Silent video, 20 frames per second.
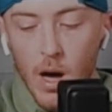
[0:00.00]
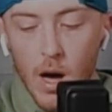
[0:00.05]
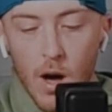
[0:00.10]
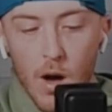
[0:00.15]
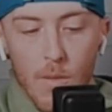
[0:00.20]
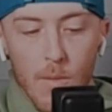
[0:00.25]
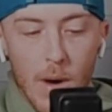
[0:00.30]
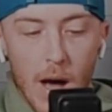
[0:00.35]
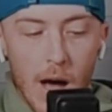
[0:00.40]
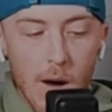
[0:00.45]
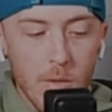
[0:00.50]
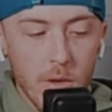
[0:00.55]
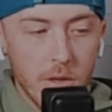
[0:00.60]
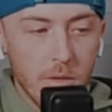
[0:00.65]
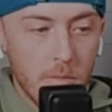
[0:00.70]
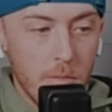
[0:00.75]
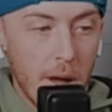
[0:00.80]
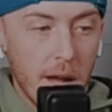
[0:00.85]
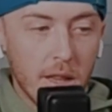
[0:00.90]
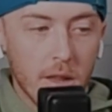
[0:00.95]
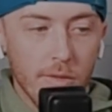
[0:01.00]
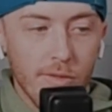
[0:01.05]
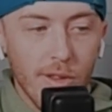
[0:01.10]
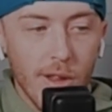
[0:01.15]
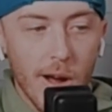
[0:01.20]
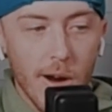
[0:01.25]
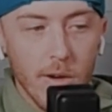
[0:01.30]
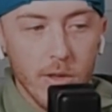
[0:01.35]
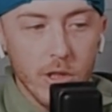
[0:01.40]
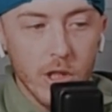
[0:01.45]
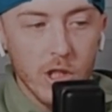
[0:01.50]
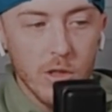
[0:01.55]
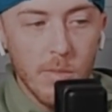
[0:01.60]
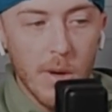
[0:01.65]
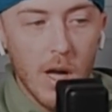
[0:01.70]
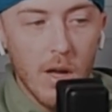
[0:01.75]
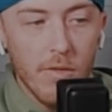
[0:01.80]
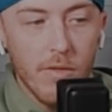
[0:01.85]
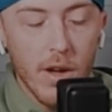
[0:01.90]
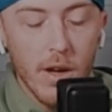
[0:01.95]
I would make the Flyers a
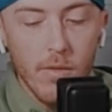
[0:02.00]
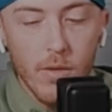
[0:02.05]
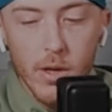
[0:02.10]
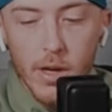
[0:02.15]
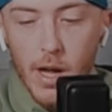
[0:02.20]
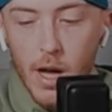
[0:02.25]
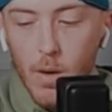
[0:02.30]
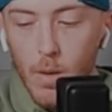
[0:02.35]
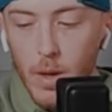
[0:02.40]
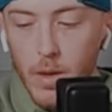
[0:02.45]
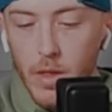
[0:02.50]
small favorite now.